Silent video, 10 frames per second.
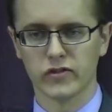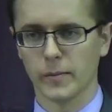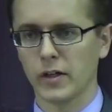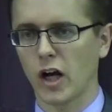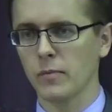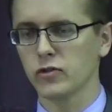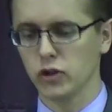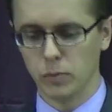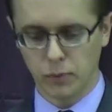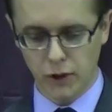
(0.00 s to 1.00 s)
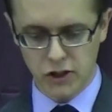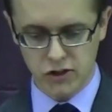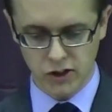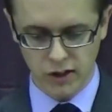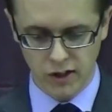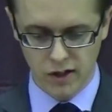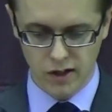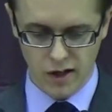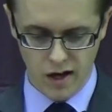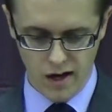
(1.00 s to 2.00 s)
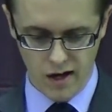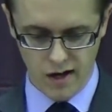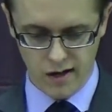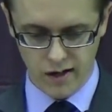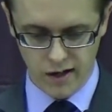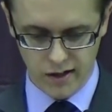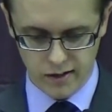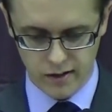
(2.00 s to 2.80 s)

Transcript: if someone comes to you preaching, uh, uh,